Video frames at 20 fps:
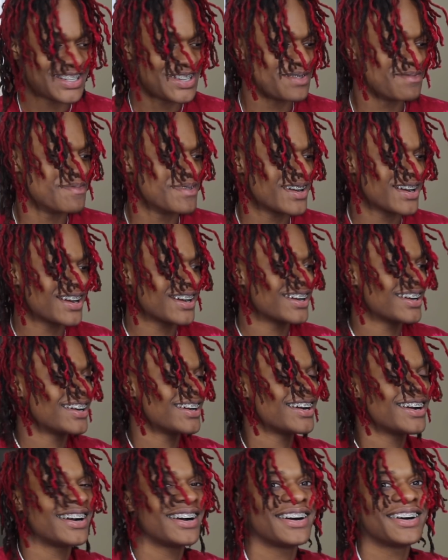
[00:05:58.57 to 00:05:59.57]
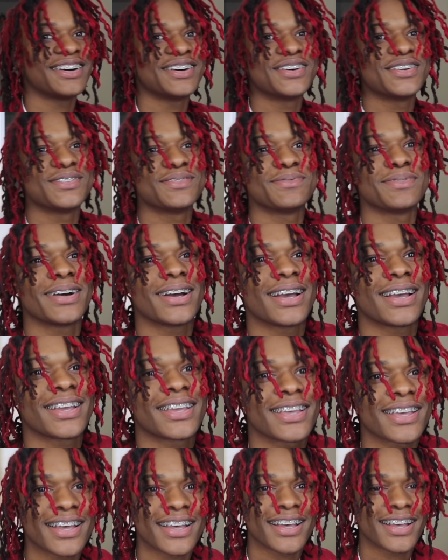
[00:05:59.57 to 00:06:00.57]
bro. Oh my
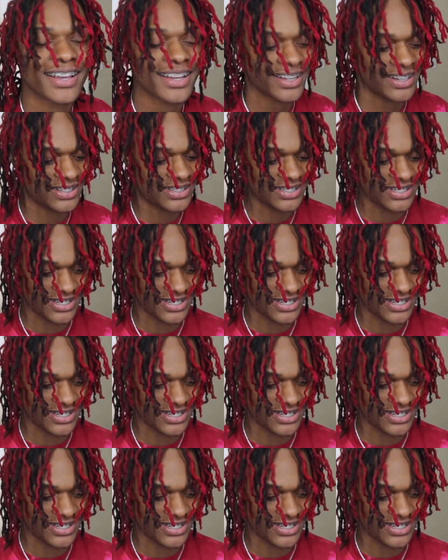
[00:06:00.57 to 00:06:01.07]
gosh.